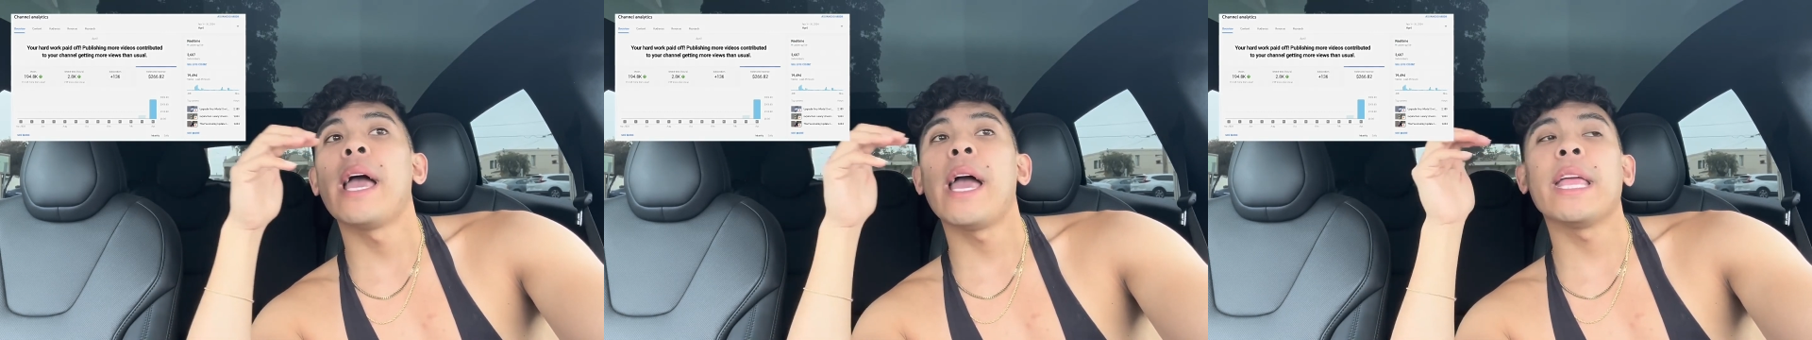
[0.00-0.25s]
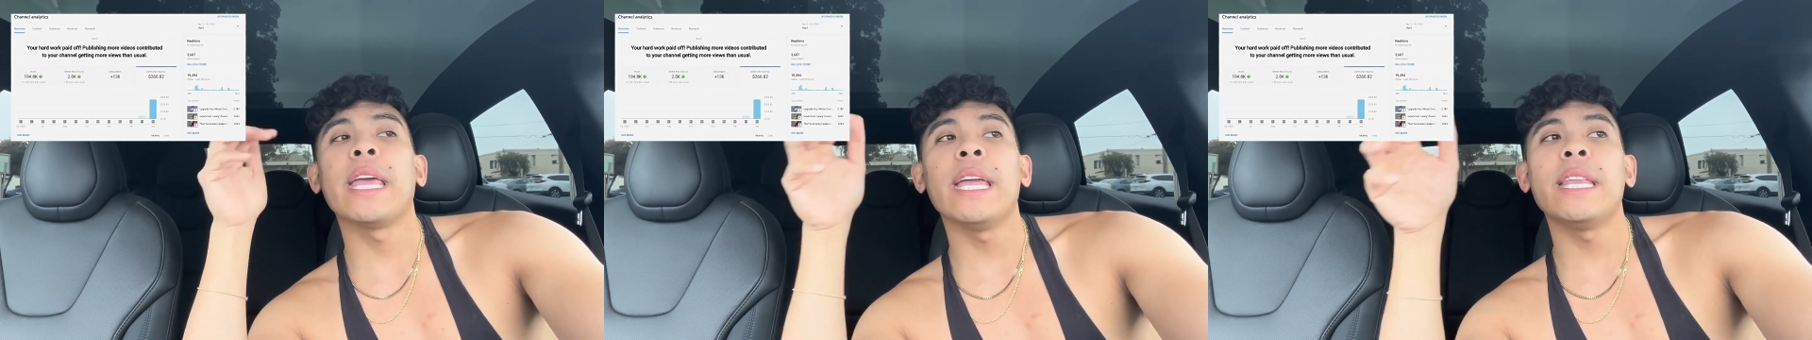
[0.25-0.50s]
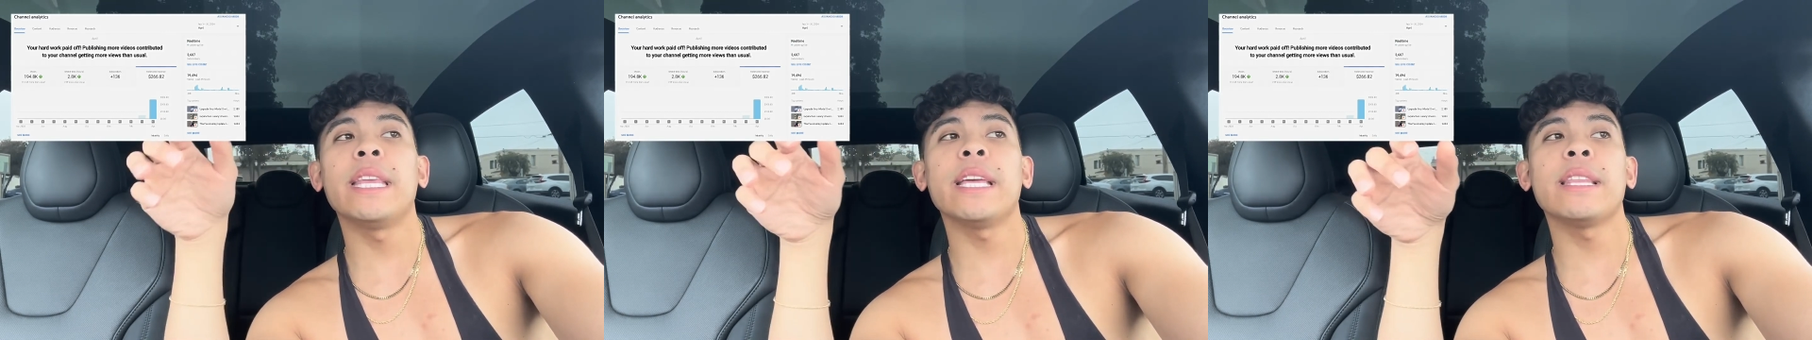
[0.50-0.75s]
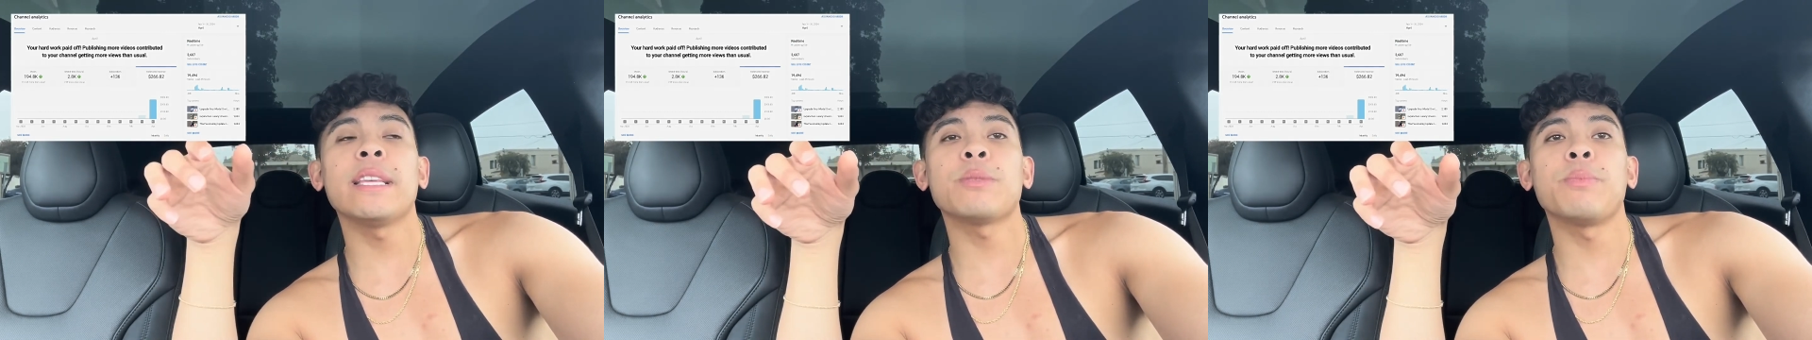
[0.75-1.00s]
And he
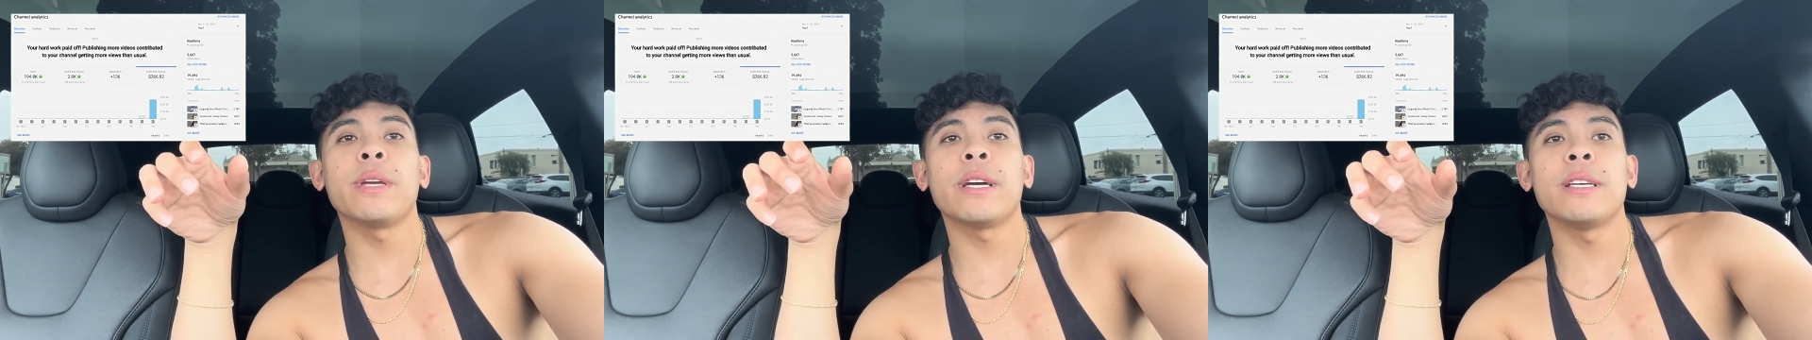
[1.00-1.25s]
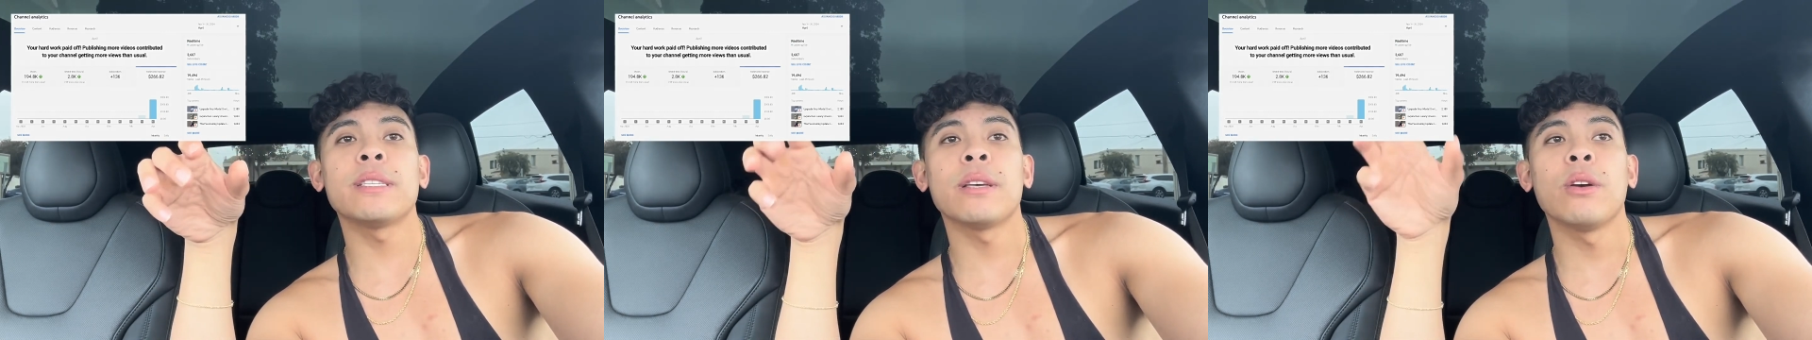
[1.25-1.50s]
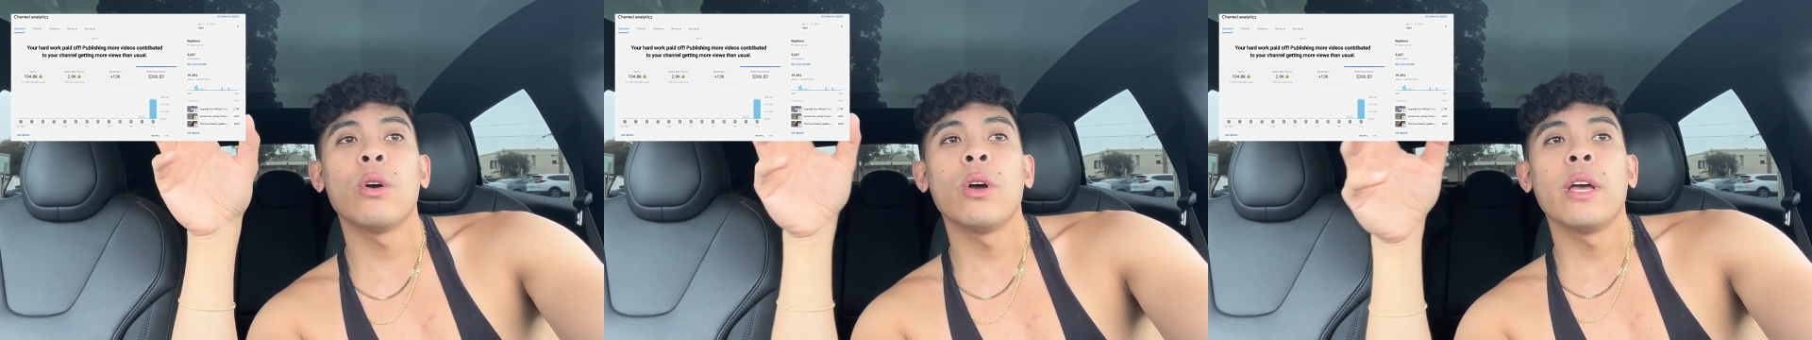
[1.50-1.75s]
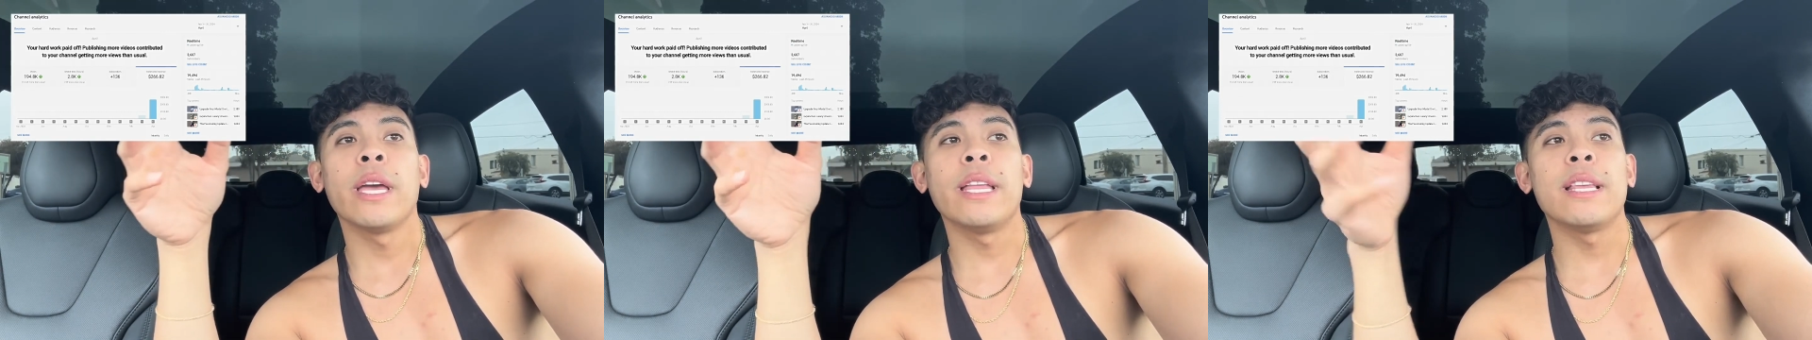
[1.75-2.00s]
did this because
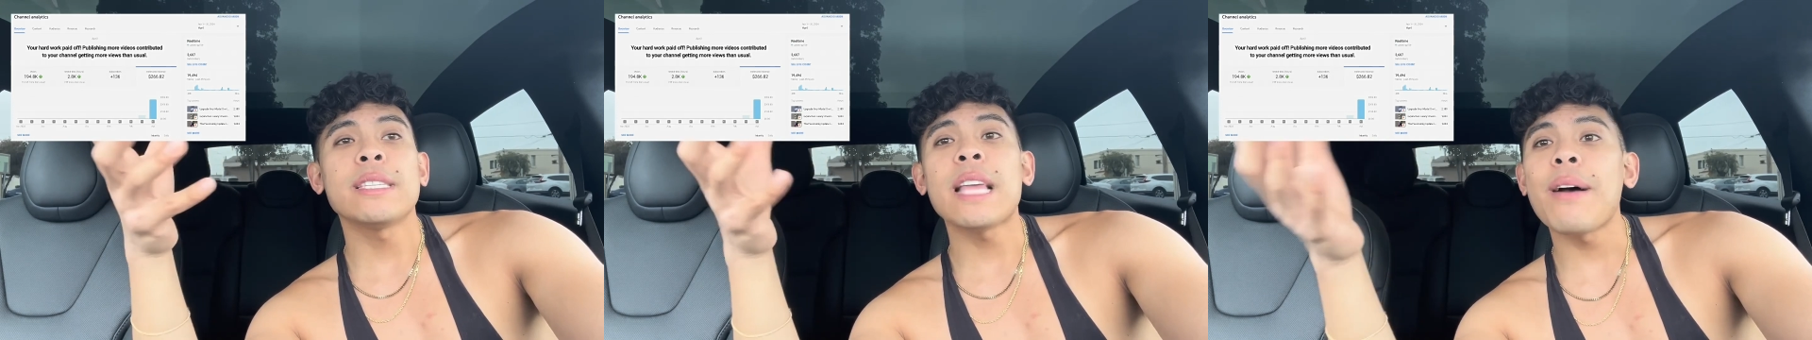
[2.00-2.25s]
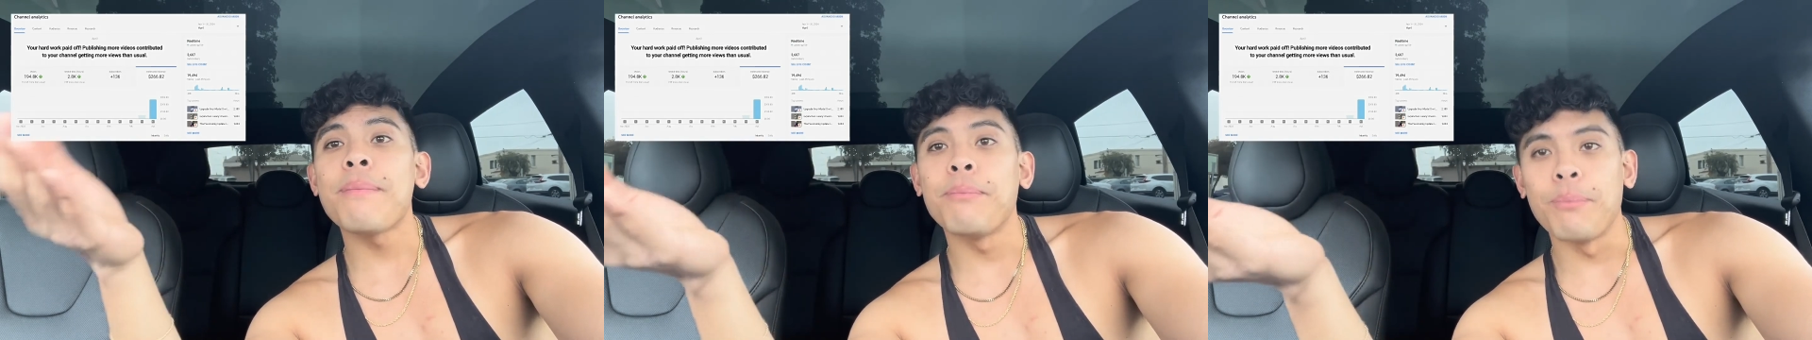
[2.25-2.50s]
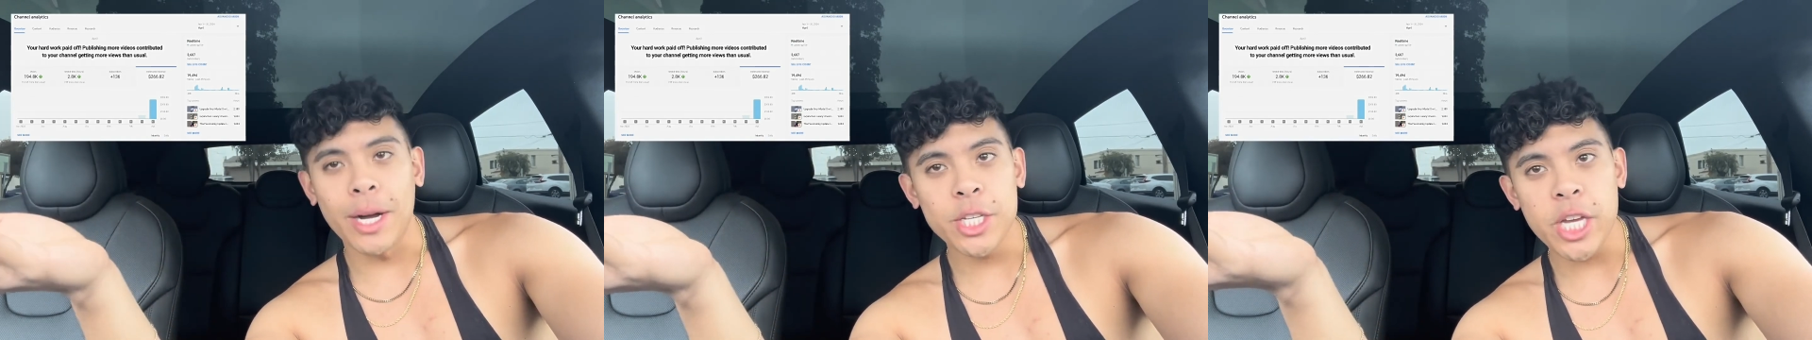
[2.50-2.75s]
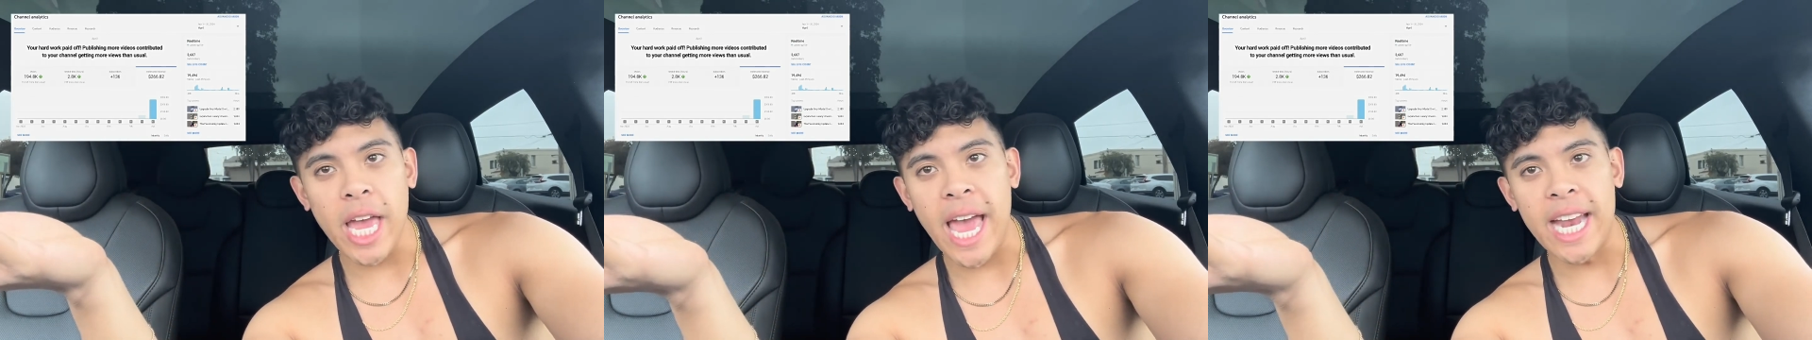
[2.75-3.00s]
he doesn't have
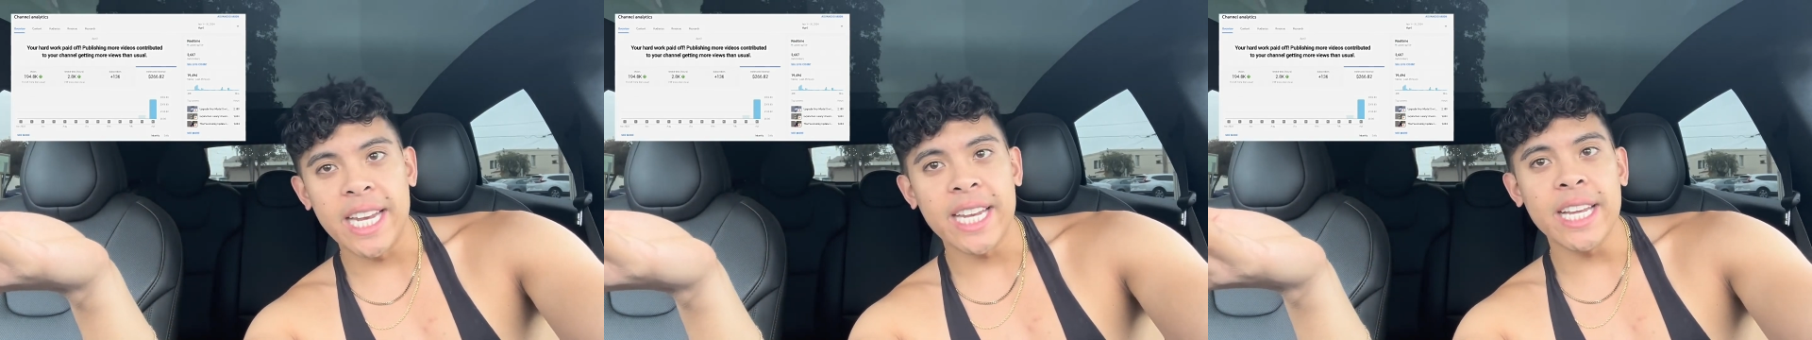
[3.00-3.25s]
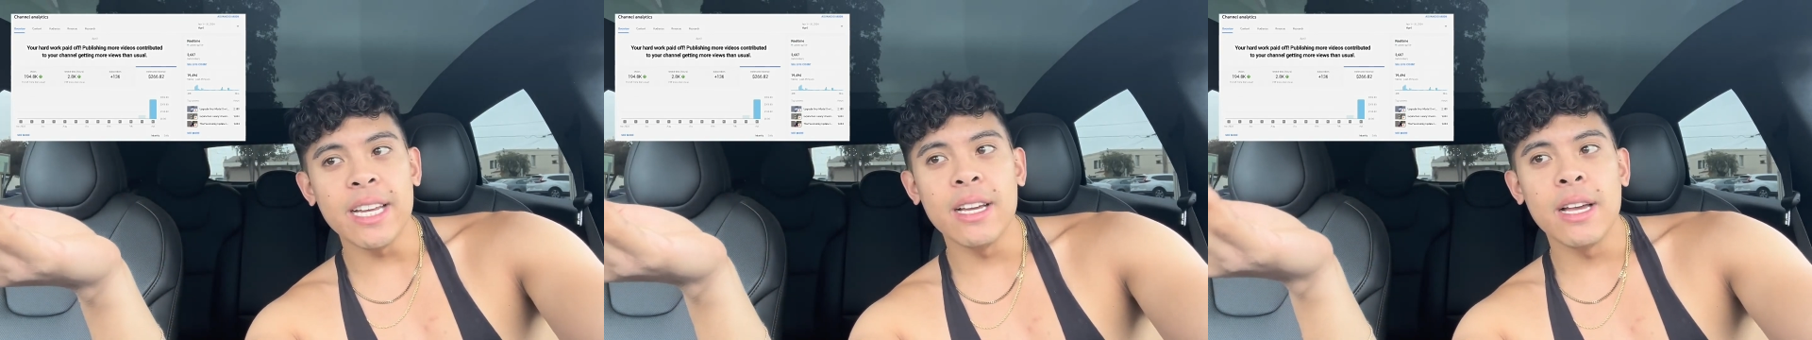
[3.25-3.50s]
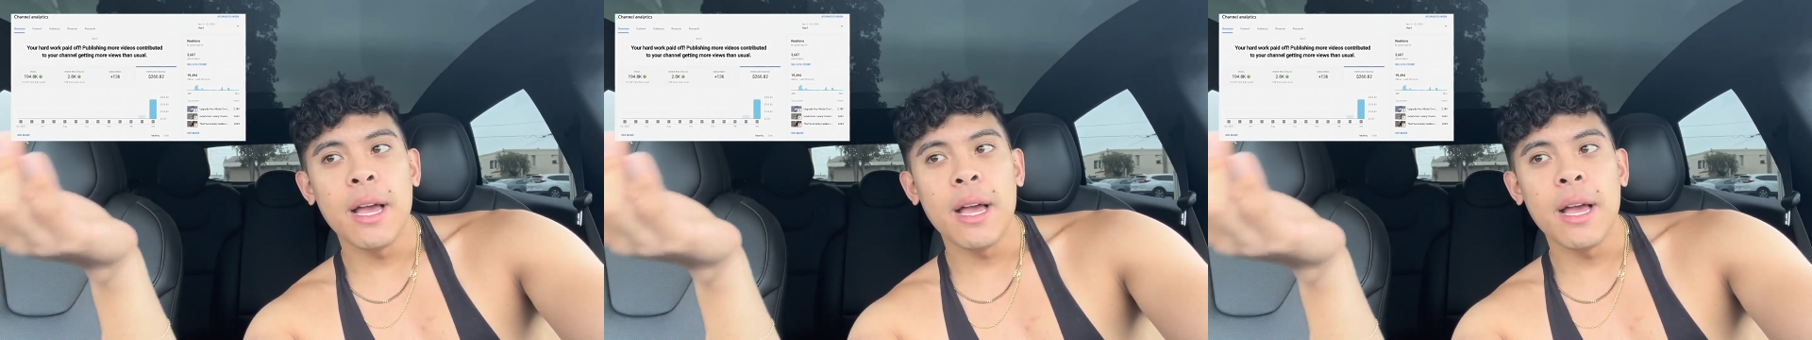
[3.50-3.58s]
much editing,